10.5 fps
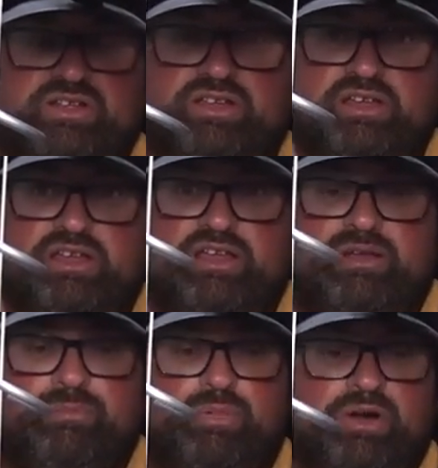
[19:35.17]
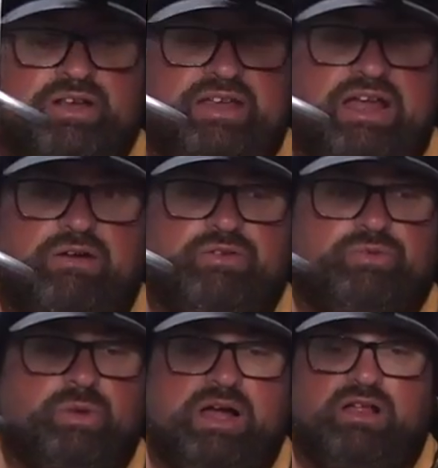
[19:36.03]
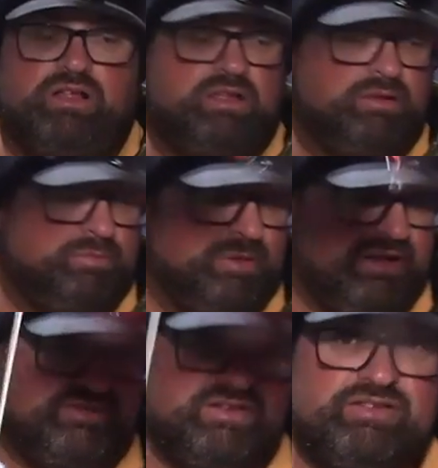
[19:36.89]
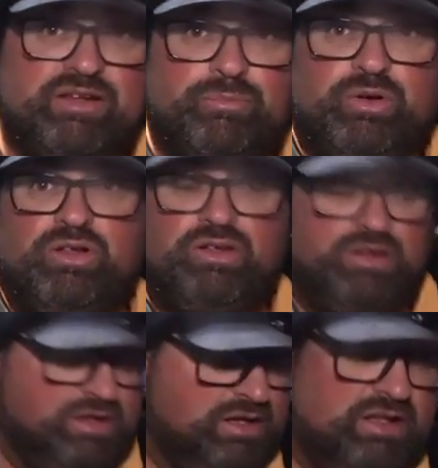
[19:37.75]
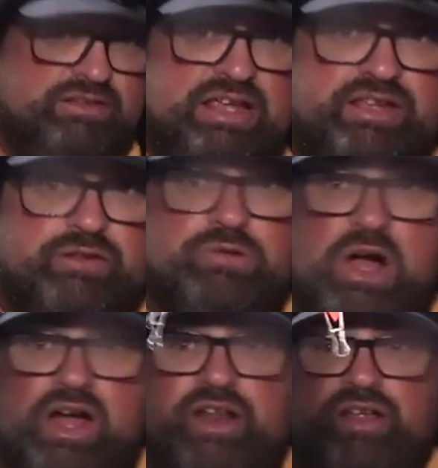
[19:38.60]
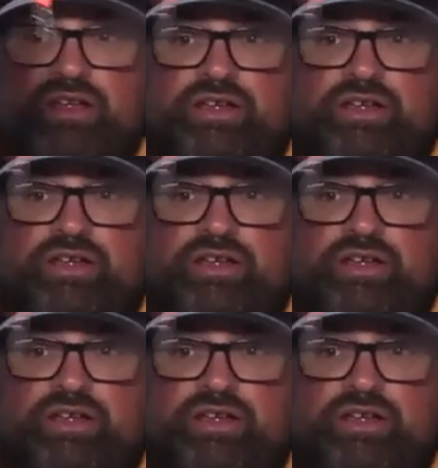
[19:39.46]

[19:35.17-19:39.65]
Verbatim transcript: to put it down as well, but this is simple. Take your rod,